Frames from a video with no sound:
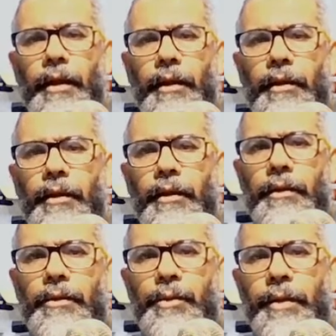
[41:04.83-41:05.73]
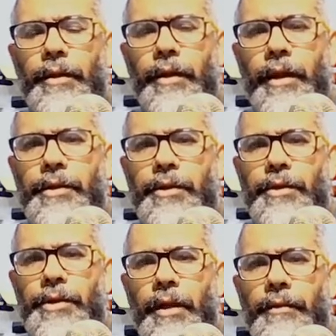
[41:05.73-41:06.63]
you might ask
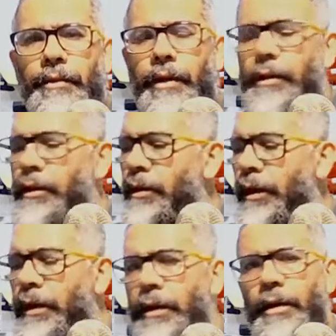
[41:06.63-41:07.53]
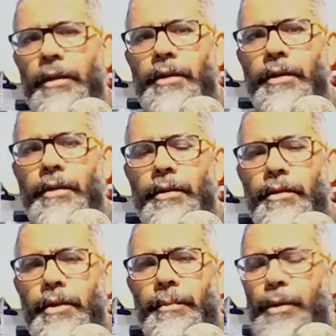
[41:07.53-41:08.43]
yourself that, okay,
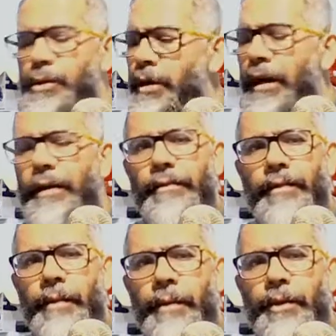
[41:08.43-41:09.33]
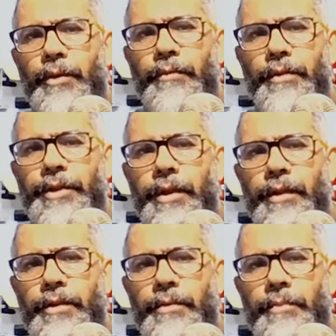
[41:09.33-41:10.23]
suppose you have a medium which
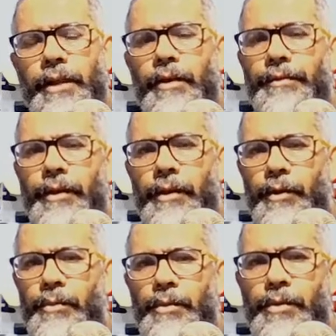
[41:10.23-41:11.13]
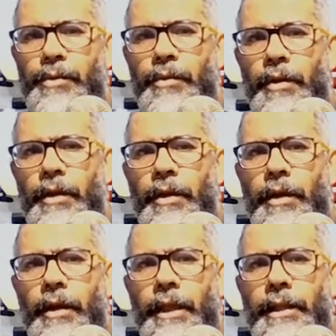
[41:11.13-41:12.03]
has many of the atoms,
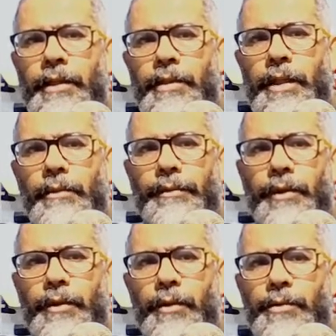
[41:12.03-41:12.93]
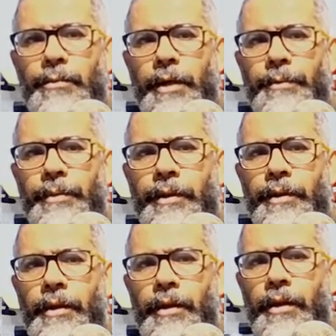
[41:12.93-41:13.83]
and some of the atoms might be
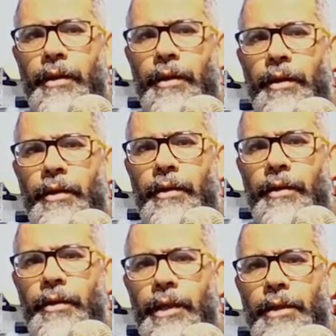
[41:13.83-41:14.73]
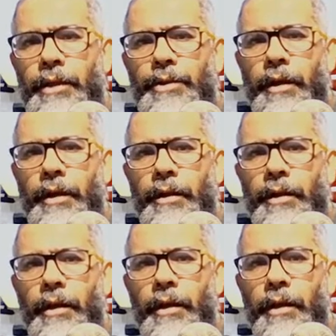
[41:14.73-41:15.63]
in the ground state,
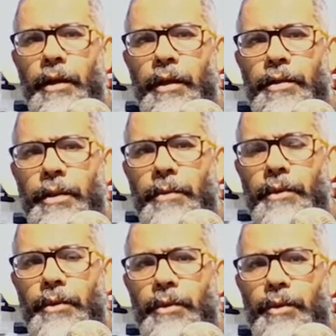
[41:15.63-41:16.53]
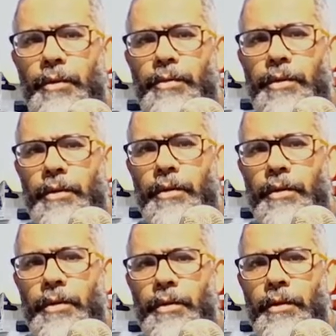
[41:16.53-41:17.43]
and some other atoms
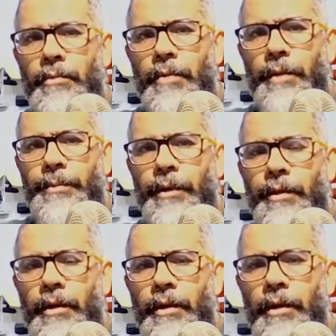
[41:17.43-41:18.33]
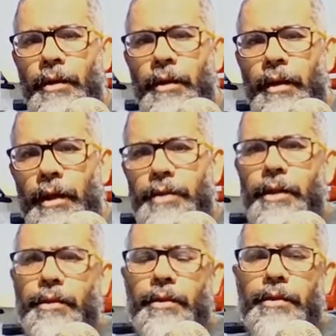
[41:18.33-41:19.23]
might be in the
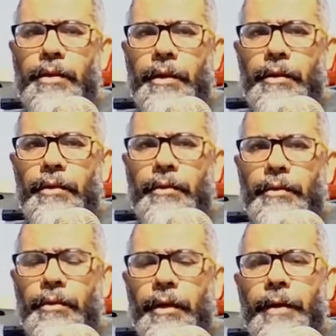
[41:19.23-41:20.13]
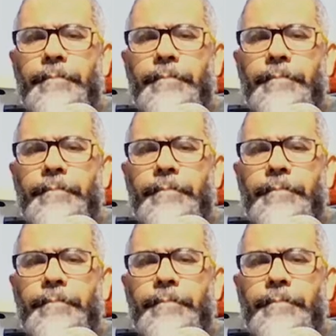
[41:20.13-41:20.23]
excited state. Okay,